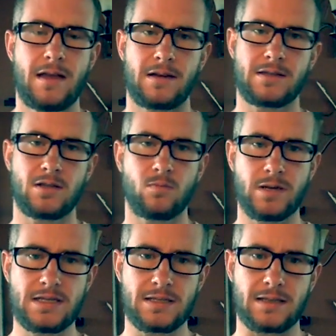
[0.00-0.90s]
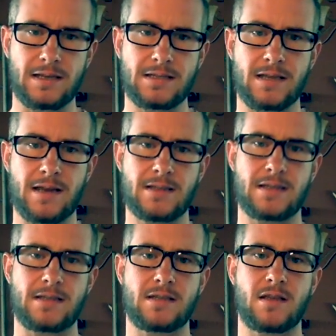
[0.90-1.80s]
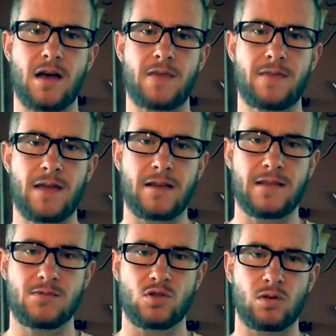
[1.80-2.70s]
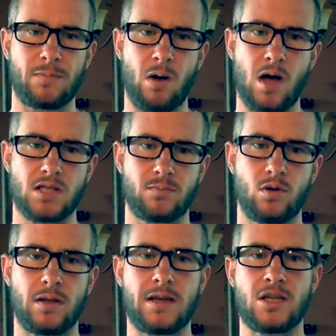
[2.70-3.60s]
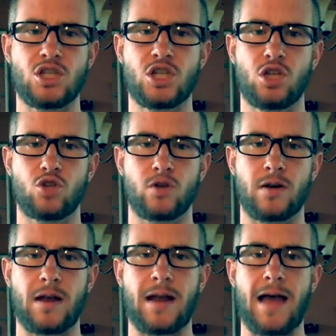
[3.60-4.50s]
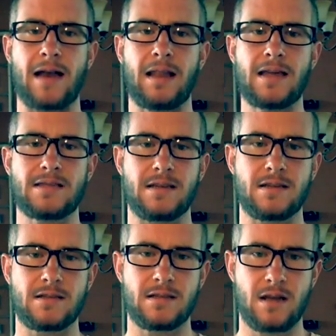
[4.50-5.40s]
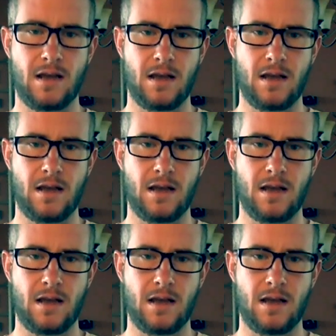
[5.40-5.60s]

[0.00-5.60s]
And until recently, scientists thought that this was only possible in children and adolescents,